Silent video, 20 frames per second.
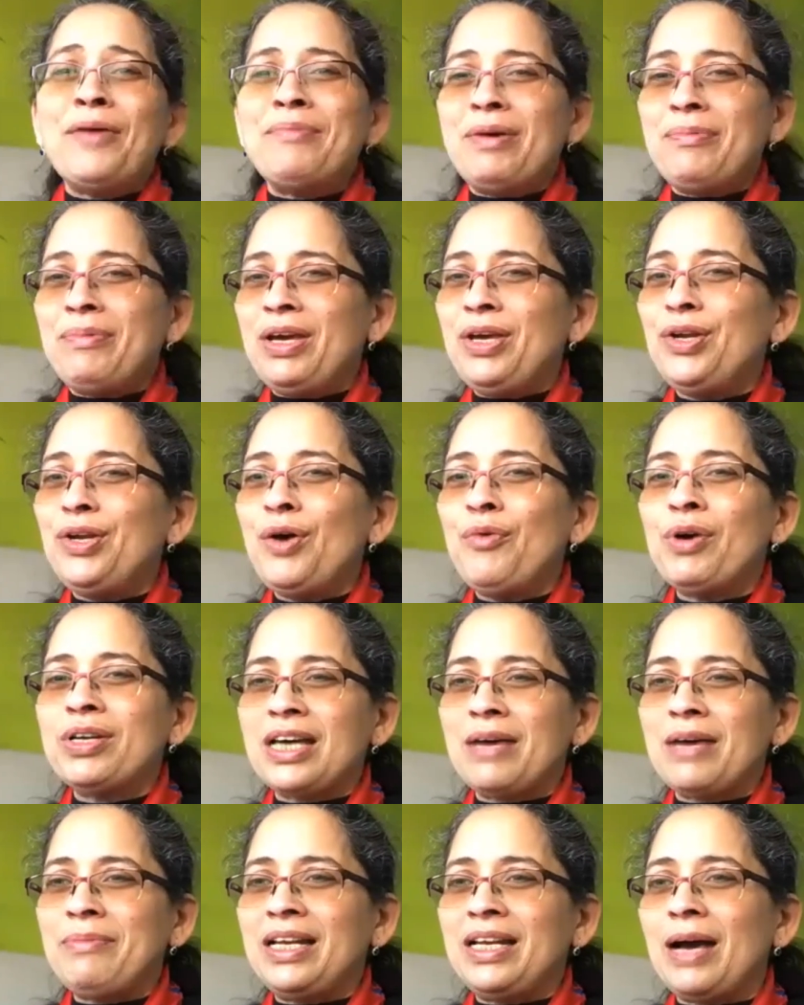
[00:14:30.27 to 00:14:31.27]
but you know what I
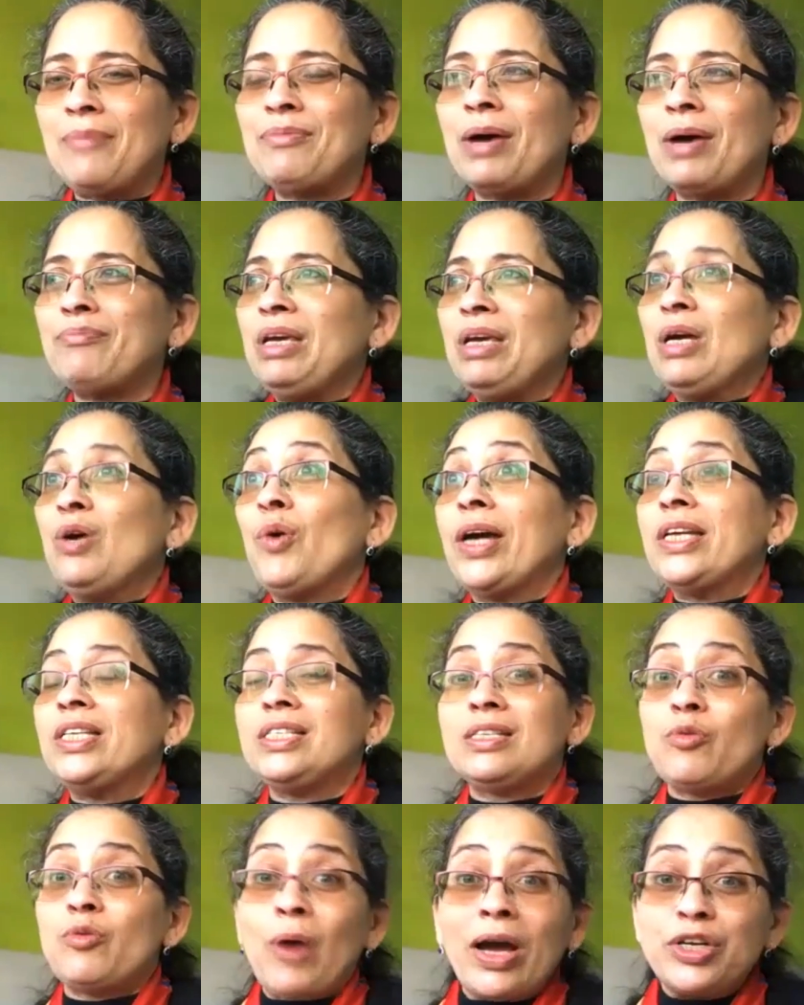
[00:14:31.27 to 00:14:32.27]
mean? I'm being
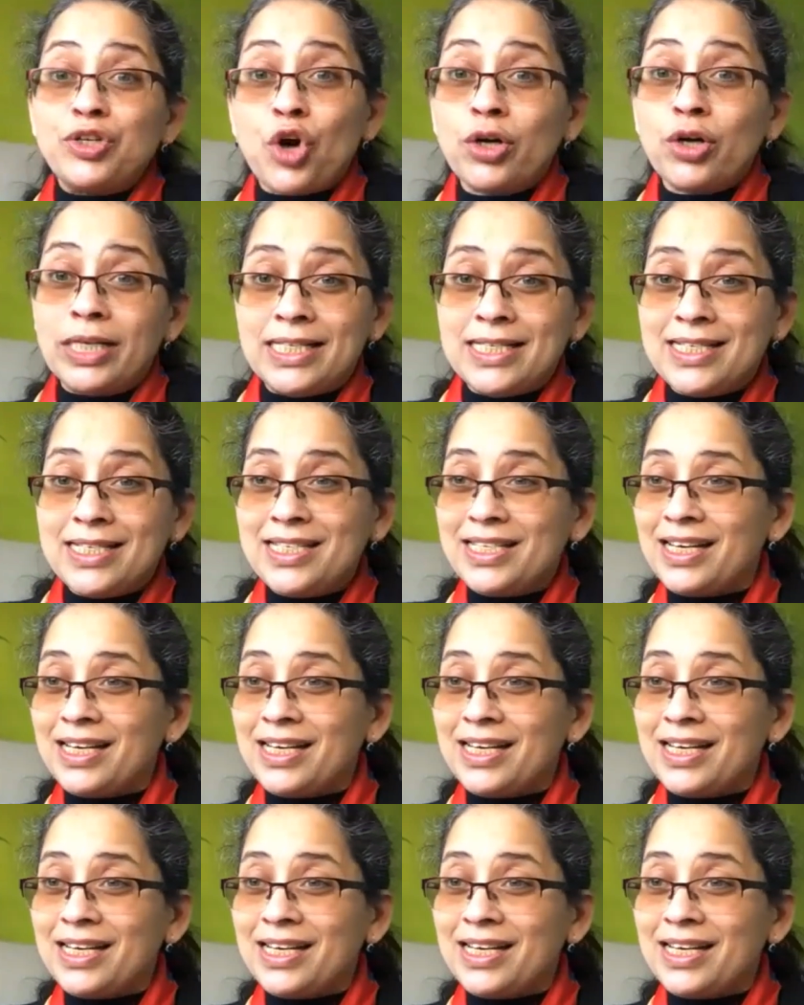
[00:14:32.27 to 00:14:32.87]
quite honest.